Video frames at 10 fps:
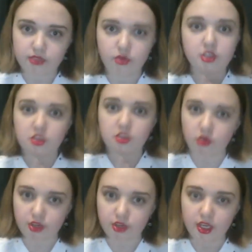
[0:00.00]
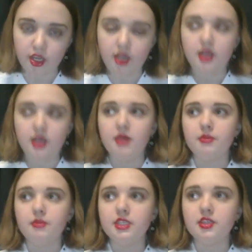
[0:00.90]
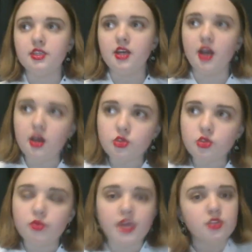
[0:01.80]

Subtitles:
for a story, but how to make it